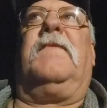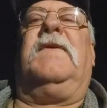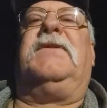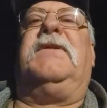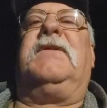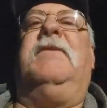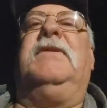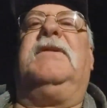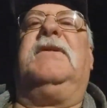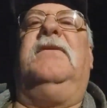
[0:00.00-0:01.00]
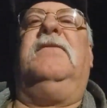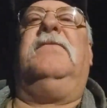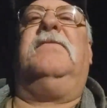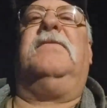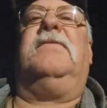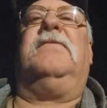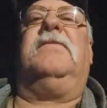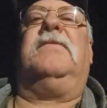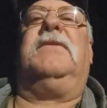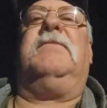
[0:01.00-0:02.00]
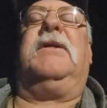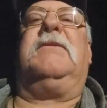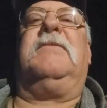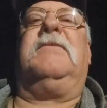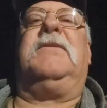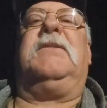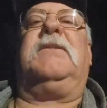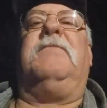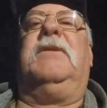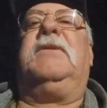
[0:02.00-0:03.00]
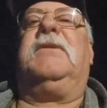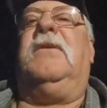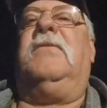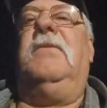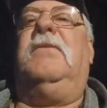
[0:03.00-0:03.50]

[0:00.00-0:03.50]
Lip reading: 6 months ago? Seems like it was like 6 months ago.